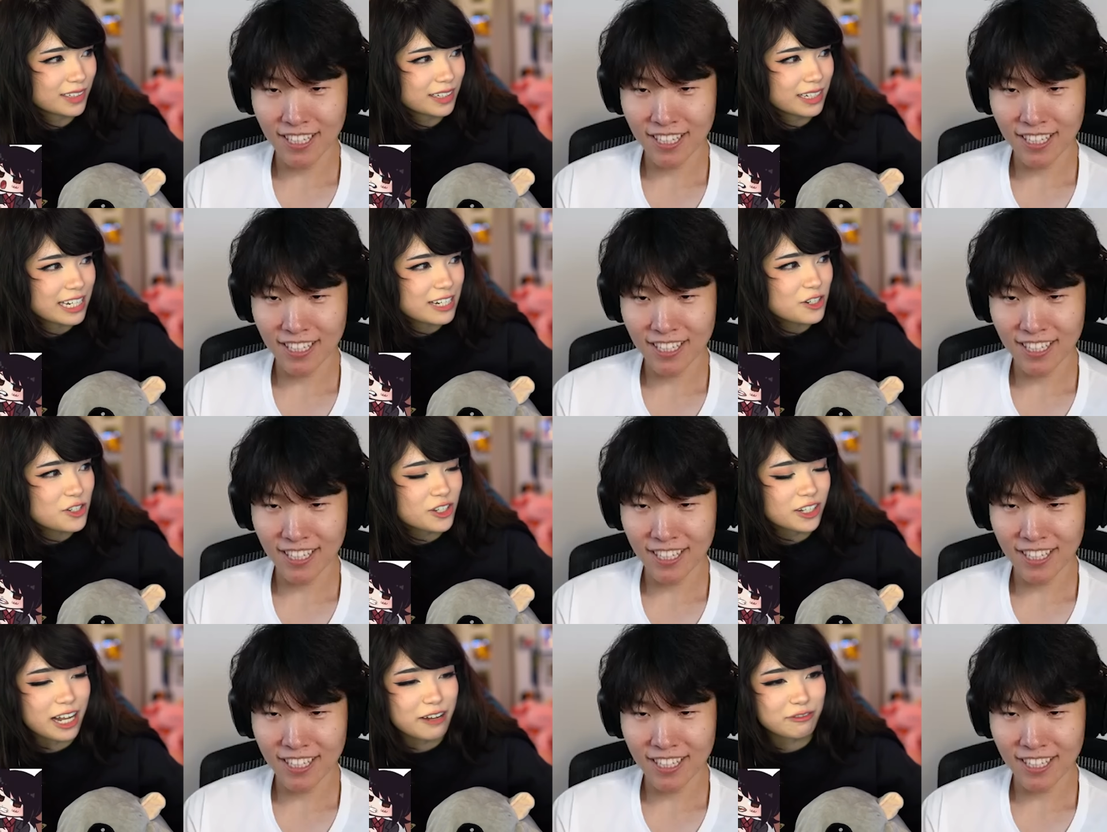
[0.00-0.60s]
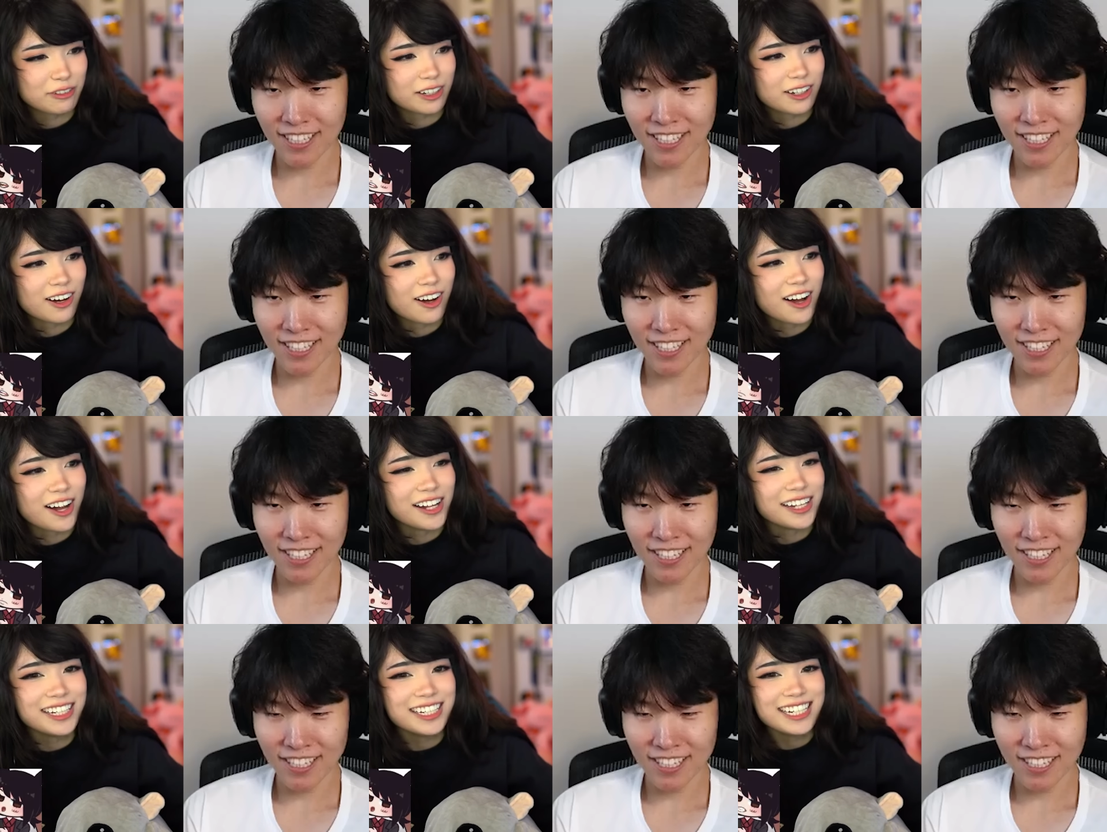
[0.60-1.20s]
Speaker 1: He just left the
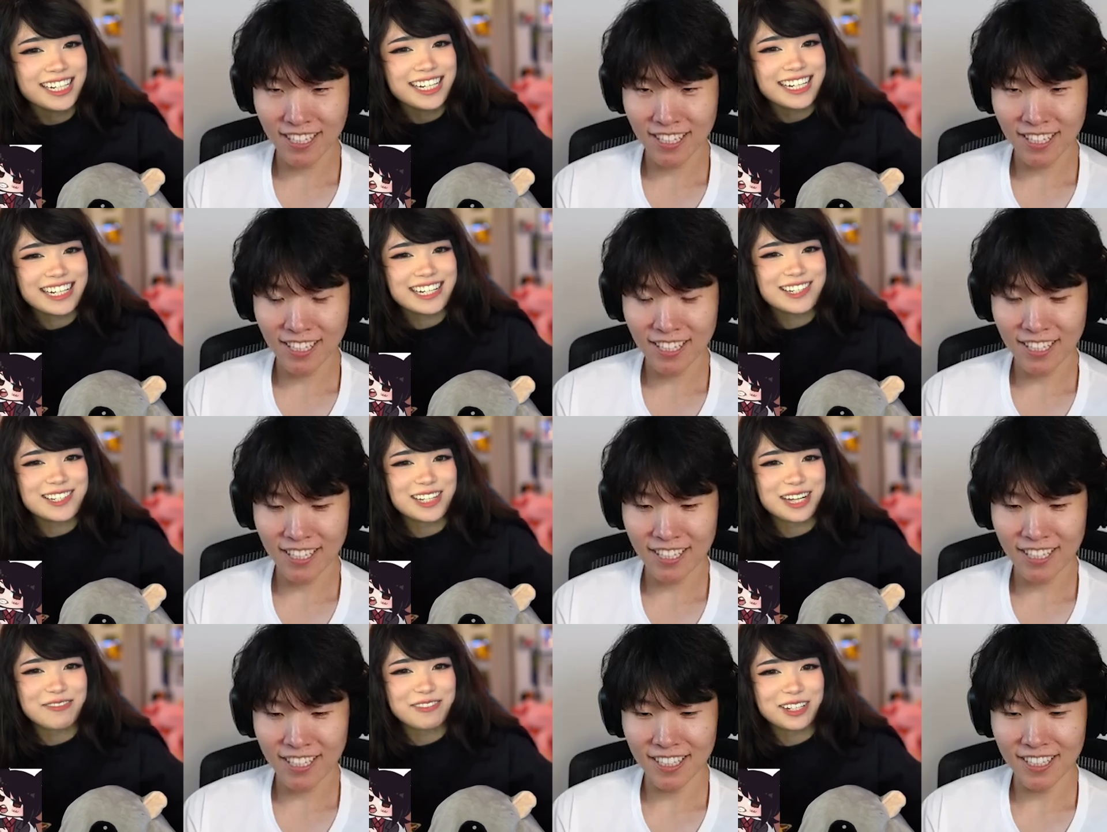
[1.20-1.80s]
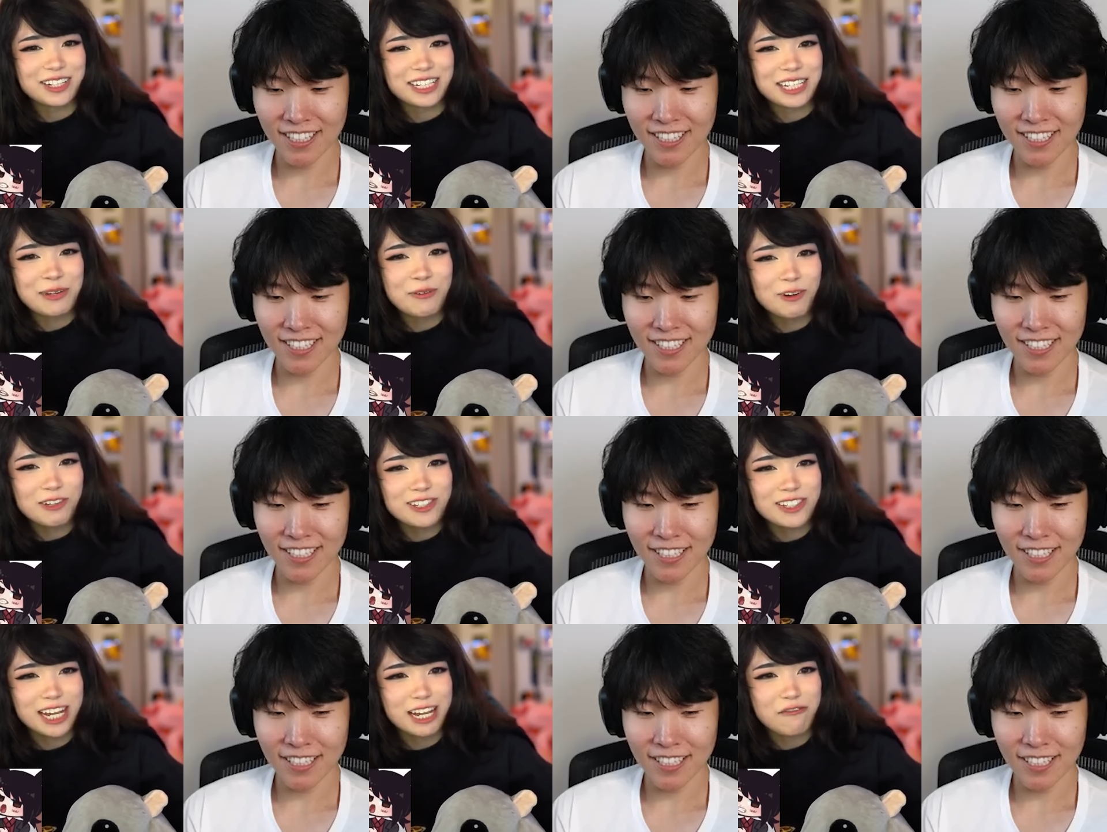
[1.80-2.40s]
call. He's left the... He
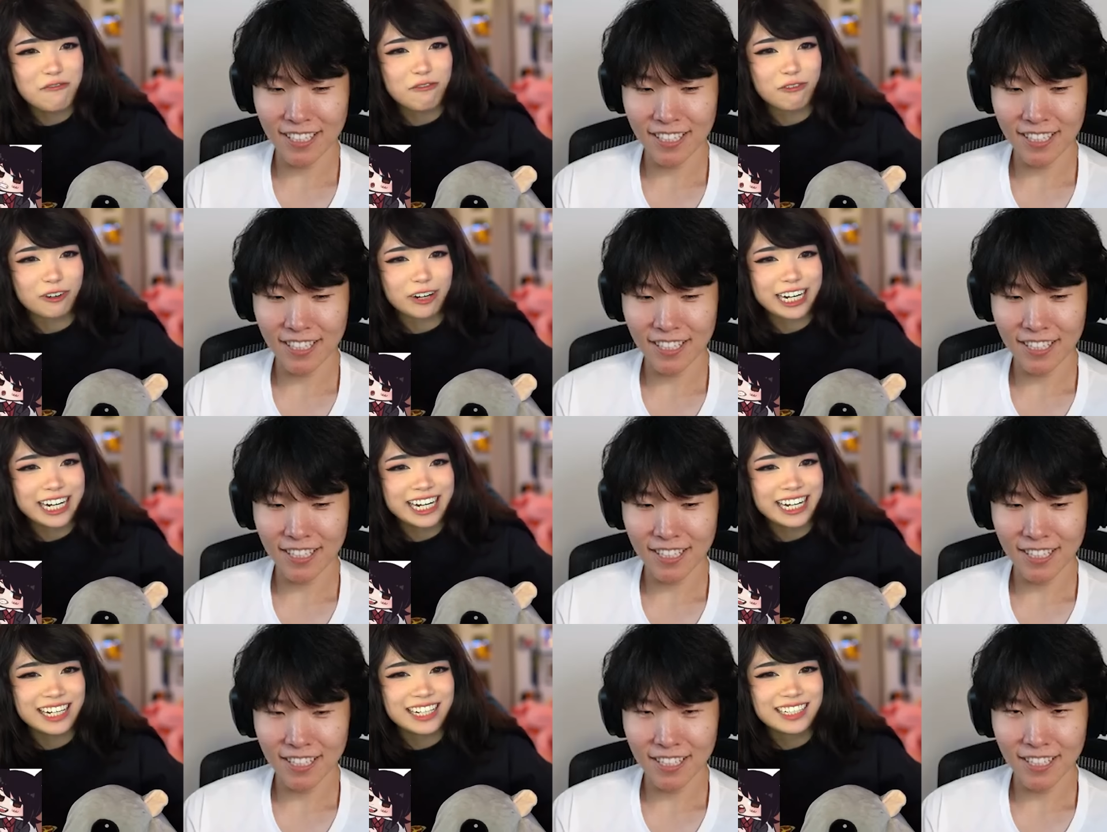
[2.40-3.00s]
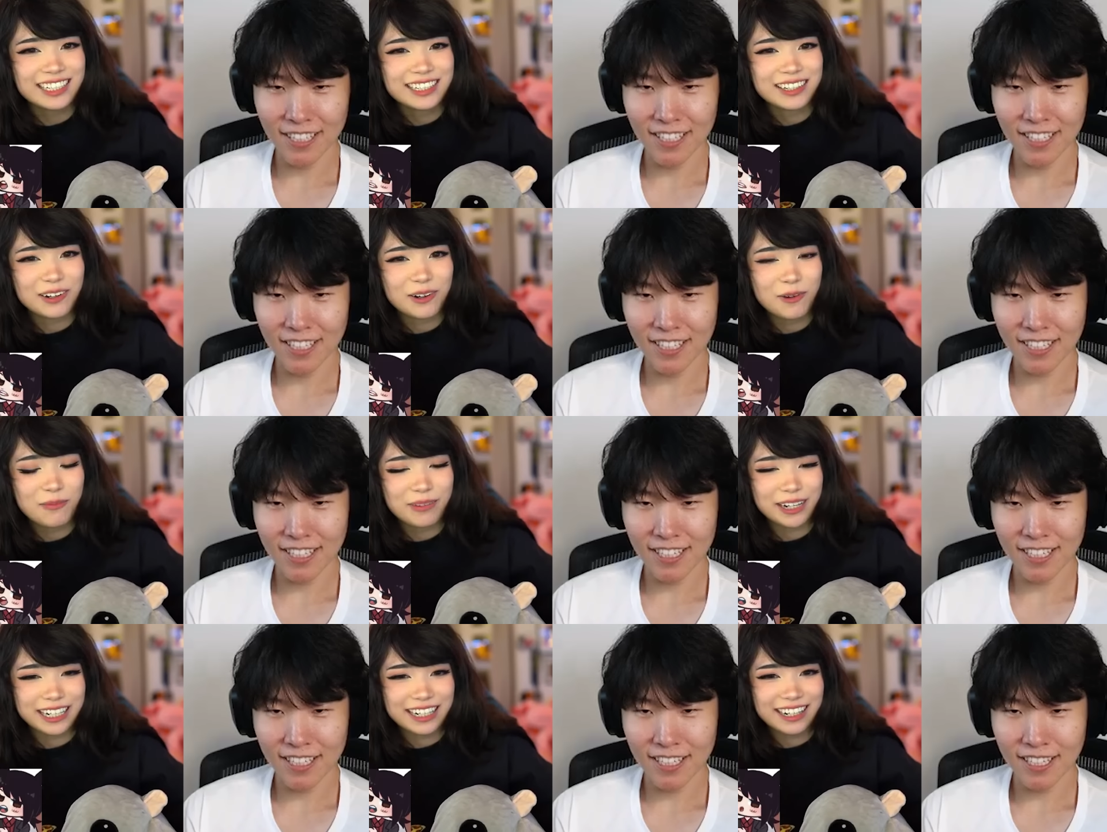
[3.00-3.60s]
won't say frick.
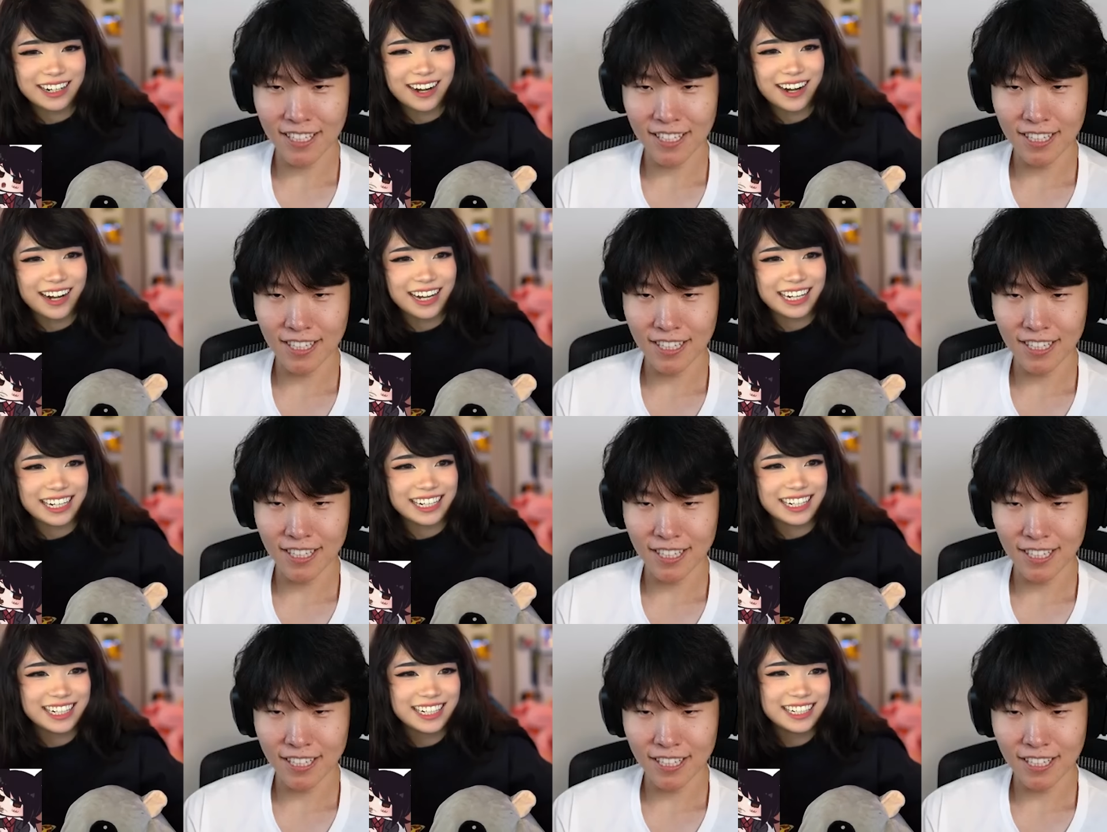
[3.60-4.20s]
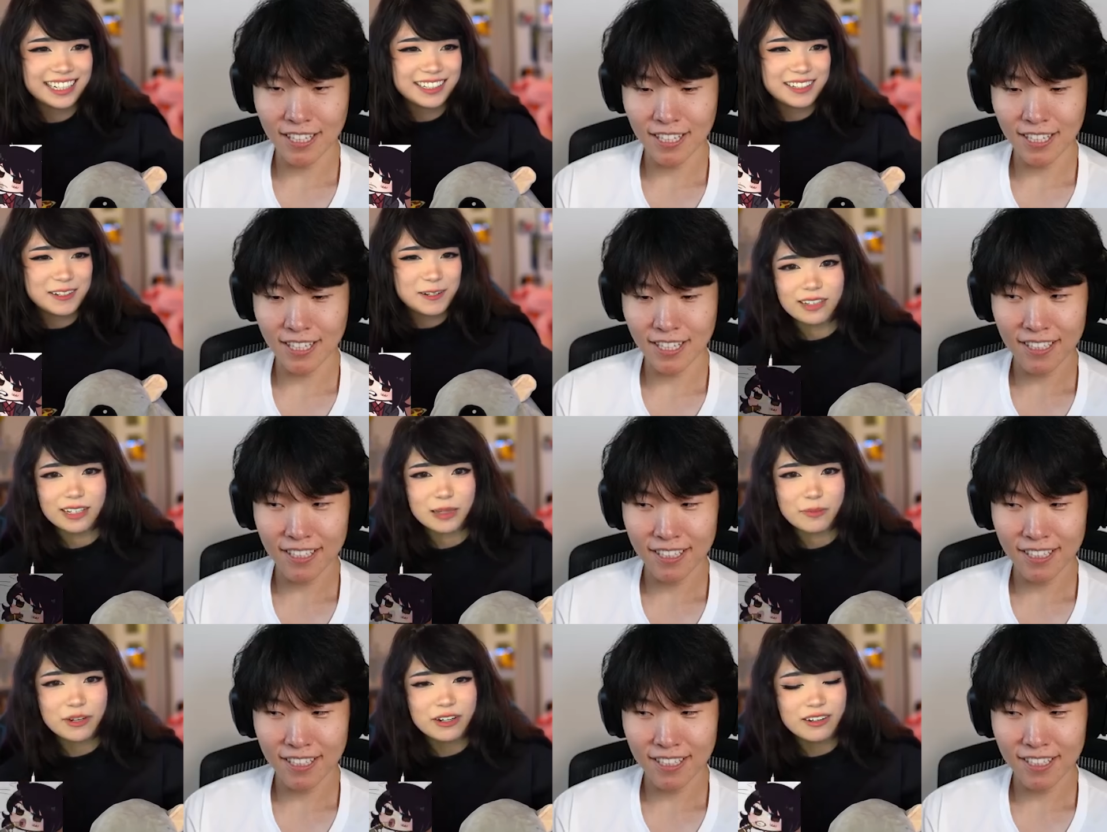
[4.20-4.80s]
Oh, my God.
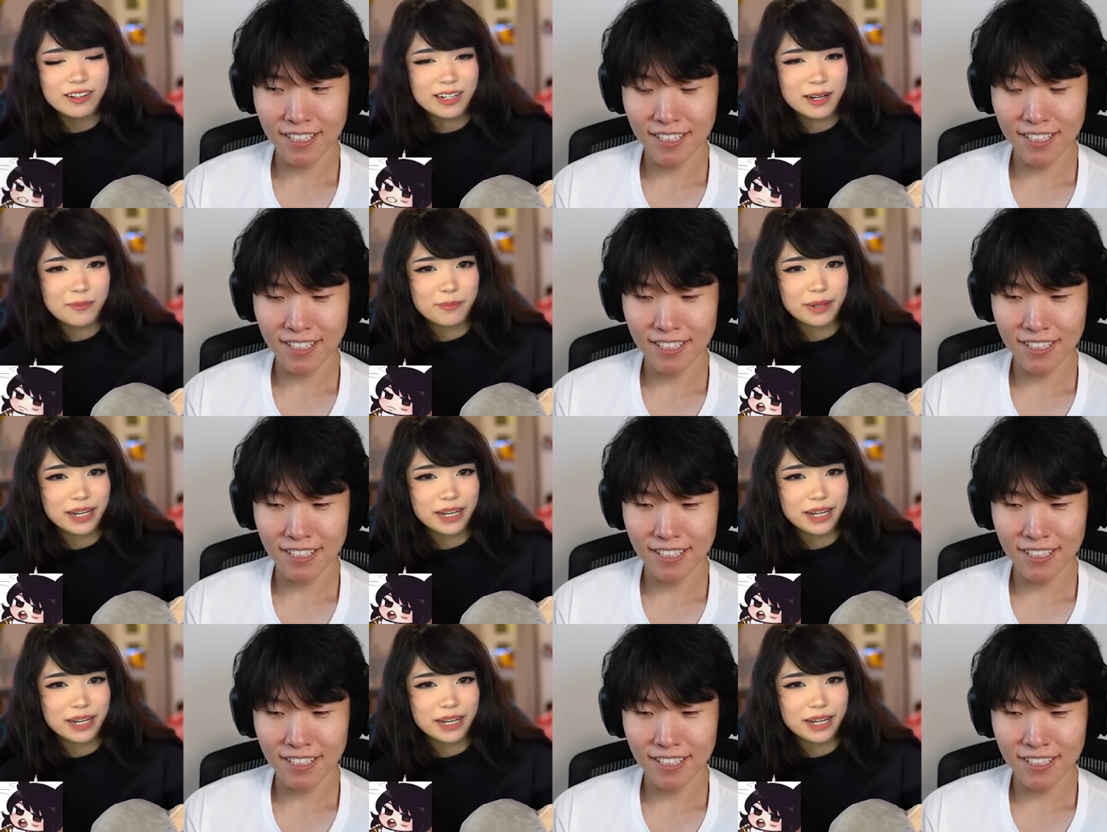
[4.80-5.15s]
He better come